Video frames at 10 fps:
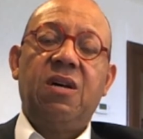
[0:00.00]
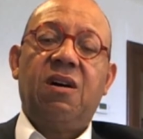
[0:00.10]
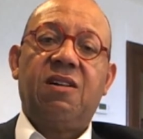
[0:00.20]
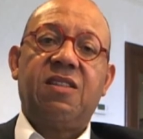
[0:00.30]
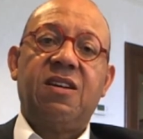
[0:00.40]

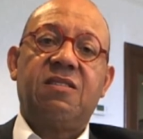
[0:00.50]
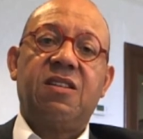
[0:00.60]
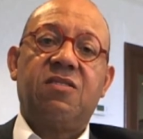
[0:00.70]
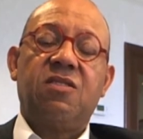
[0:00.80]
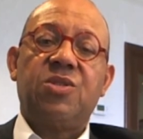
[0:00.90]
I think
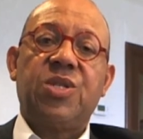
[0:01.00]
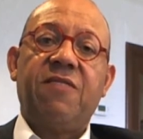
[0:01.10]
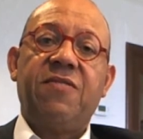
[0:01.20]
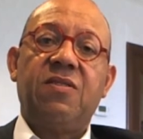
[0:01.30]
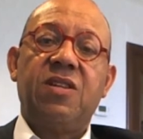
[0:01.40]
that there is
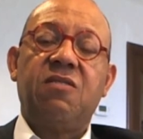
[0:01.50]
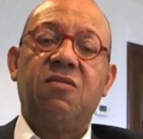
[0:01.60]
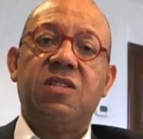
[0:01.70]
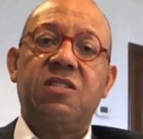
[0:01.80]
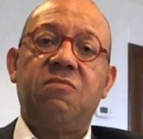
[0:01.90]
definitely
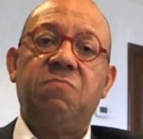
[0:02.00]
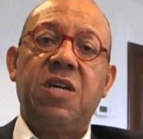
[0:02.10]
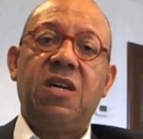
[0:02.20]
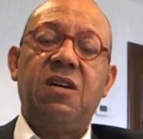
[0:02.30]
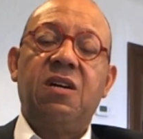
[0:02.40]
going to
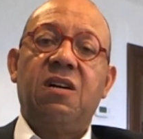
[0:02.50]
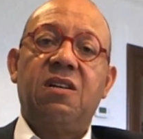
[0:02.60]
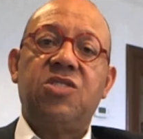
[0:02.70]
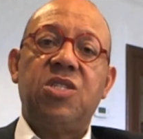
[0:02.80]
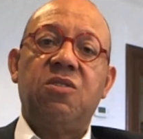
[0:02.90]
be
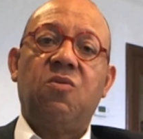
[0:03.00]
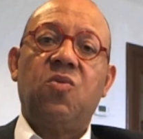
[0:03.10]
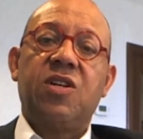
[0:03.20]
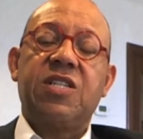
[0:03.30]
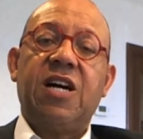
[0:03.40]
a deal
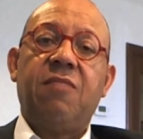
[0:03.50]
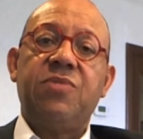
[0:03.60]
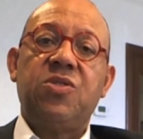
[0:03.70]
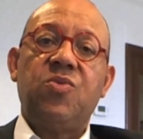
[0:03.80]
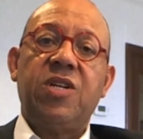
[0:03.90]
worked out
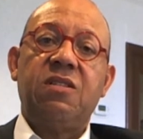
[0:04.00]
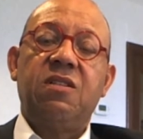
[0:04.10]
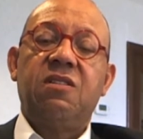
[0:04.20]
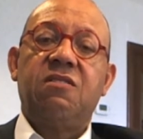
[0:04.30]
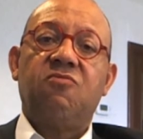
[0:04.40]
between
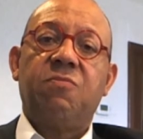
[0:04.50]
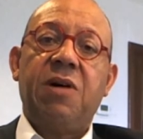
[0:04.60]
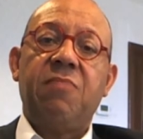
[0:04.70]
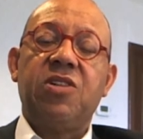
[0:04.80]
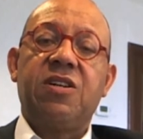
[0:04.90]
the
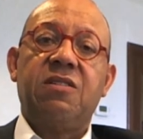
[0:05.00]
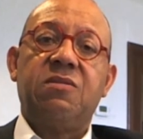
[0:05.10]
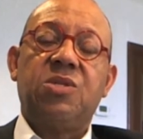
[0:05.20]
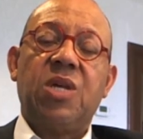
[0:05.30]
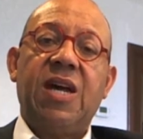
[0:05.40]

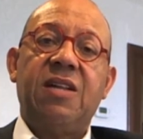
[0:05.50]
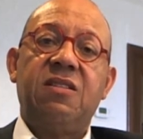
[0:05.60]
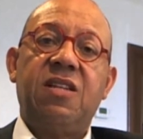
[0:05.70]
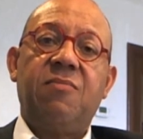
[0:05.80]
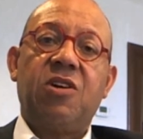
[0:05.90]
Republicans and the
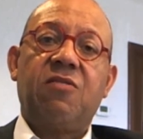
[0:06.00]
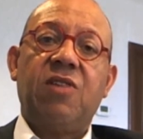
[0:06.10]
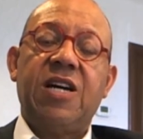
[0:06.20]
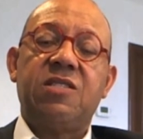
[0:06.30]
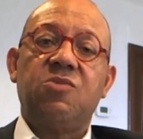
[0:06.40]

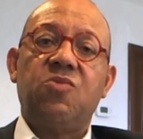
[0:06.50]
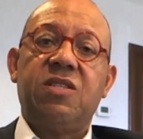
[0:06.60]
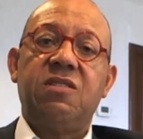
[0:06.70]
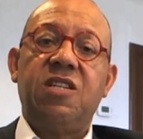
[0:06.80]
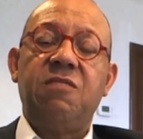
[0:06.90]
Democrats, with
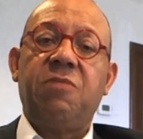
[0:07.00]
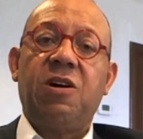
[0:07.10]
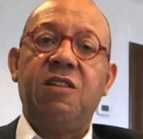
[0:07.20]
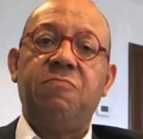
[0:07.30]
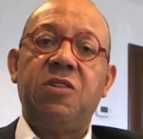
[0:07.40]
the Tea
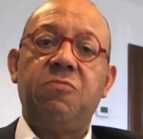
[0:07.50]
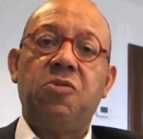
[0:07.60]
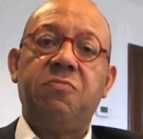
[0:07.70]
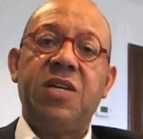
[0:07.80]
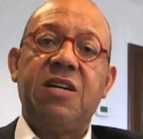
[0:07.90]
Party
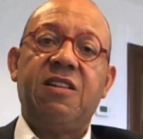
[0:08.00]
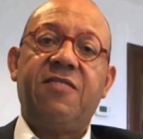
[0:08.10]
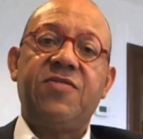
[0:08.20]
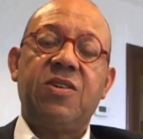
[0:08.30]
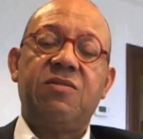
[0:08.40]
people being
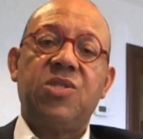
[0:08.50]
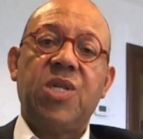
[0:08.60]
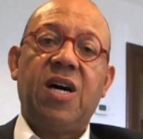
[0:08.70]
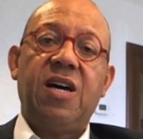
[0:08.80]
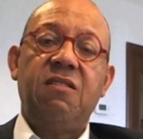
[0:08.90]
left on the
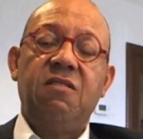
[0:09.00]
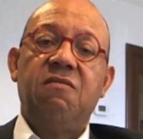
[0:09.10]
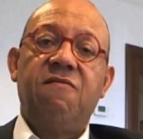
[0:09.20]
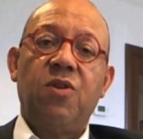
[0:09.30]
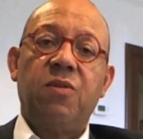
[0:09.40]
side
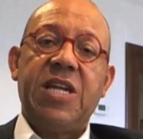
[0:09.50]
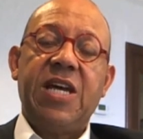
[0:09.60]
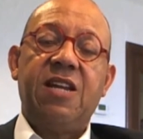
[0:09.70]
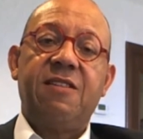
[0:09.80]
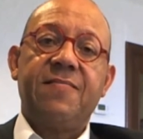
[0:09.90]

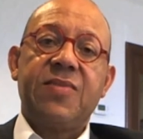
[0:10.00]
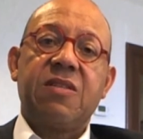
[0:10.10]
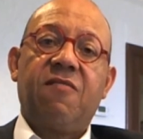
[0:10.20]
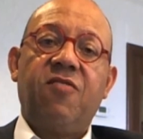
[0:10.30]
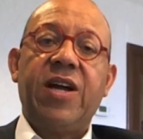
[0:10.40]
fulminating.
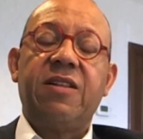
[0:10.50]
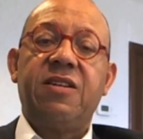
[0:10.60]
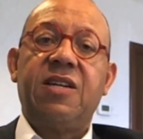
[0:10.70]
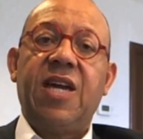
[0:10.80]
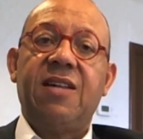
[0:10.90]
Frankly,
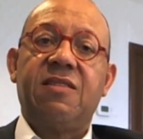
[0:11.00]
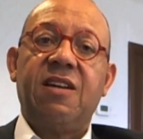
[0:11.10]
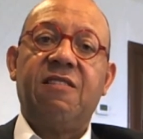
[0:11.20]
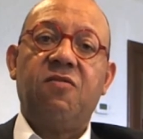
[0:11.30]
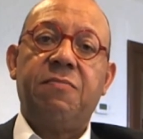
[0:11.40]
can't
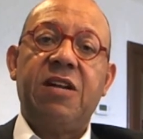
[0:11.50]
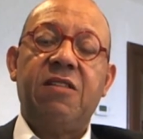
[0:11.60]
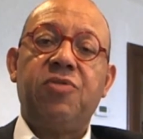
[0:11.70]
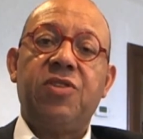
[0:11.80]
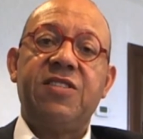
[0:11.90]
think of a better
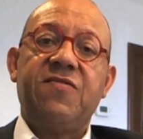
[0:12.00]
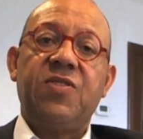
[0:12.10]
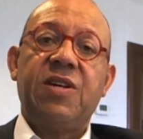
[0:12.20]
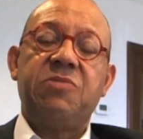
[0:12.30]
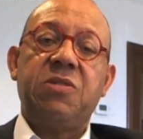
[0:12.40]
place for
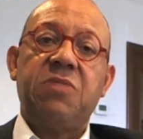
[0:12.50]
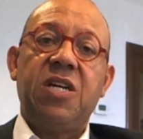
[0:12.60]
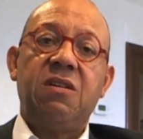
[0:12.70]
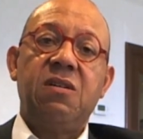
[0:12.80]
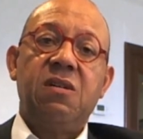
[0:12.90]
them to
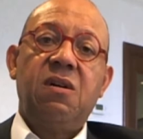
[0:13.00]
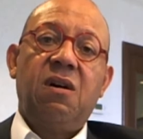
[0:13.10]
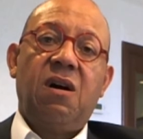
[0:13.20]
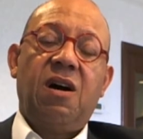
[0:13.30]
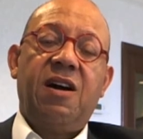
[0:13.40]
be.
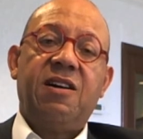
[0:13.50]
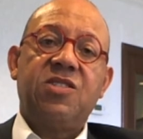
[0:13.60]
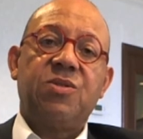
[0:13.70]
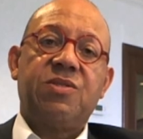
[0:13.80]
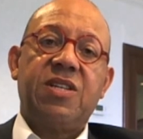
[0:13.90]
Uh, I
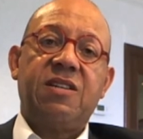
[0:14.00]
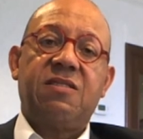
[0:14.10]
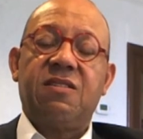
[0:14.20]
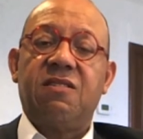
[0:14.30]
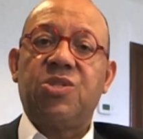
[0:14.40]
also think
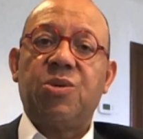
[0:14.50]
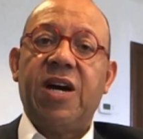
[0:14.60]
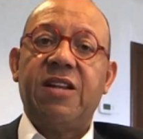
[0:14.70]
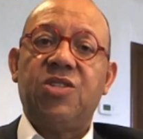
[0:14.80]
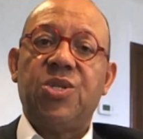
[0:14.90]
that their
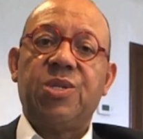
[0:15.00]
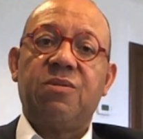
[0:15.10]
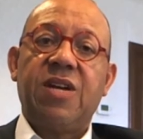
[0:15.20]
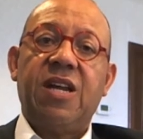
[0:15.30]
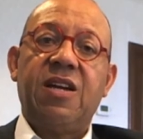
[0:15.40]
strategists are
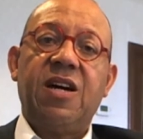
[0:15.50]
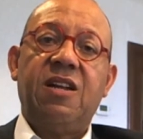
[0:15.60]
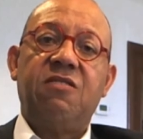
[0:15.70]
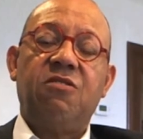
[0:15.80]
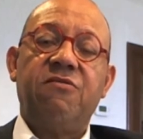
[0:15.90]
getting kind
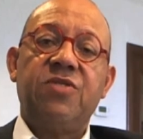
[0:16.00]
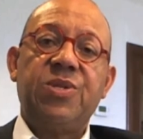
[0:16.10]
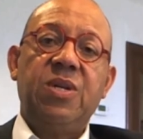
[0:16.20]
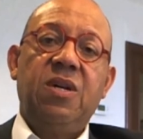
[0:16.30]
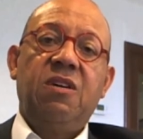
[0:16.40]
of
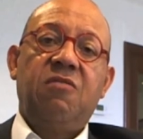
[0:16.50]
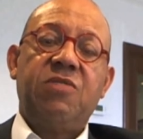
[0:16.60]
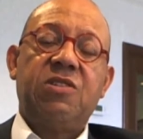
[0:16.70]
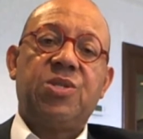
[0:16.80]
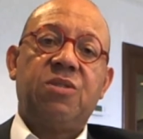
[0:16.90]
nervous
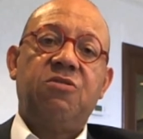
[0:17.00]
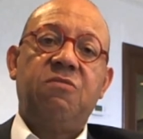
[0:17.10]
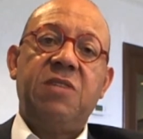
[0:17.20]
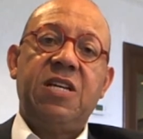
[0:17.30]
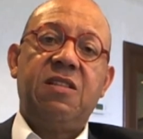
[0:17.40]
because it
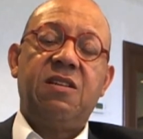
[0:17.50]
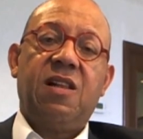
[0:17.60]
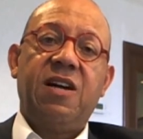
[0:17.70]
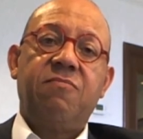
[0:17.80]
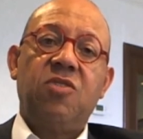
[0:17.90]
could be that,
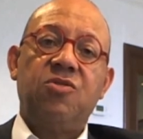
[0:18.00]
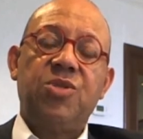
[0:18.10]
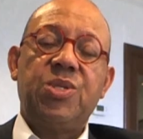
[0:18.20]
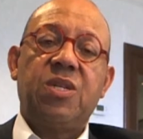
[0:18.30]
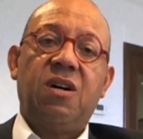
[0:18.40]
like
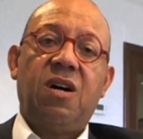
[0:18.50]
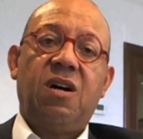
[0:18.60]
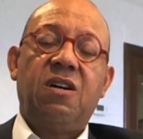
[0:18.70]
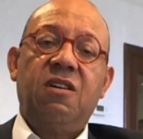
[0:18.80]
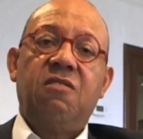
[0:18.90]
most uh,
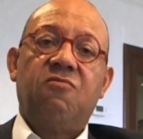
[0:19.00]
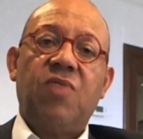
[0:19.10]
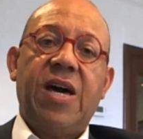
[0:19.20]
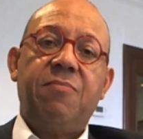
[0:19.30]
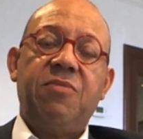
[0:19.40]

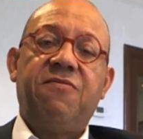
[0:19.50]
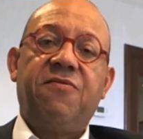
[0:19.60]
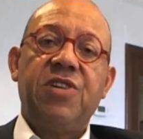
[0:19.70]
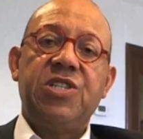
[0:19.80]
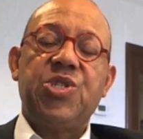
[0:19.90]
rabid
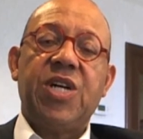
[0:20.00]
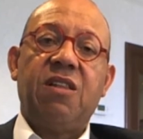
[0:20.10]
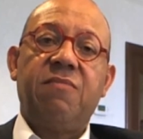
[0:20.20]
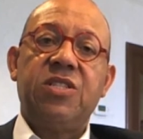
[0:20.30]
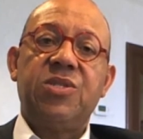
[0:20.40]
fringe
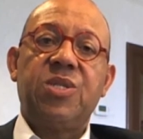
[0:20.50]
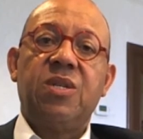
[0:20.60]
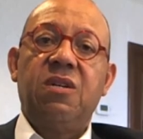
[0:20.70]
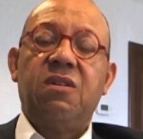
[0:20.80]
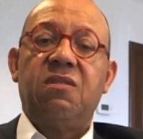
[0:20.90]
elements,
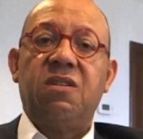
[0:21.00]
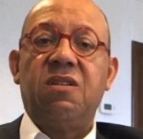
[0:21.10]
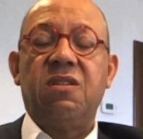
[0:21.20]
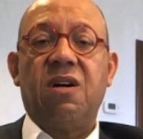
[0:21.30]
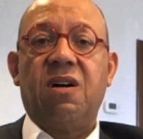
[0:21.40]

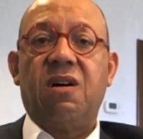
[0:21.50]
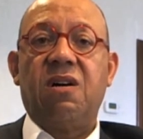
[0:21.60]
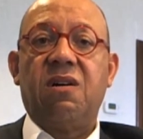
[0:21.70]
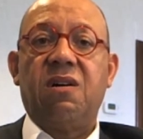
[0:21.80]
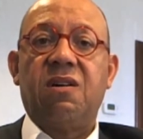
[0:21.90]
the uh,
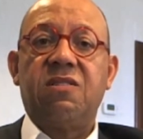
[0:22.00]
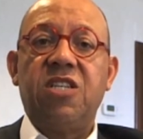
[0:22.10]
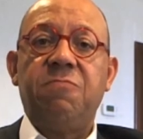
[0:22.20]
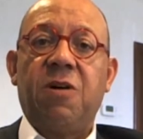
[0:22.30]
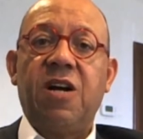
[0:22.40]
uh,
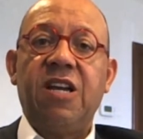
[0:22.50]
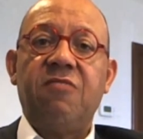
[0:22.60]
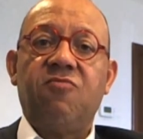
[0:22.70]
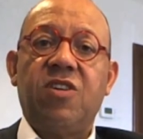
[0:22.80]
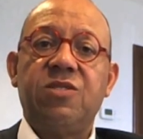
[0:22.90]
Tea Party
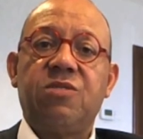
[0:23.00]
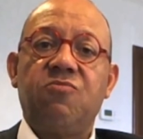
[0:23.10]
runs the